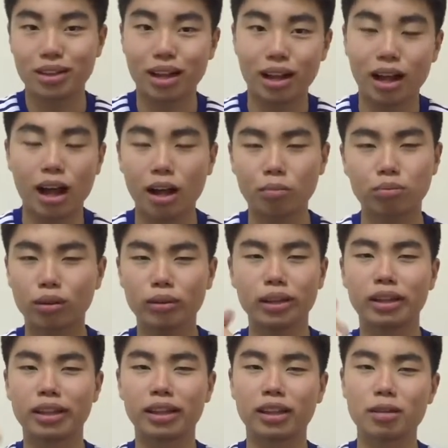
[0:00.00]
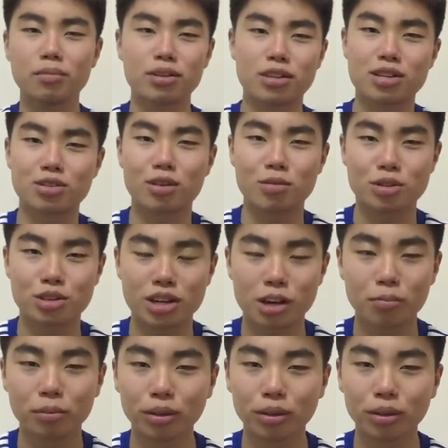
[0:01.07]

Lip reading: I'll probably link them in the description down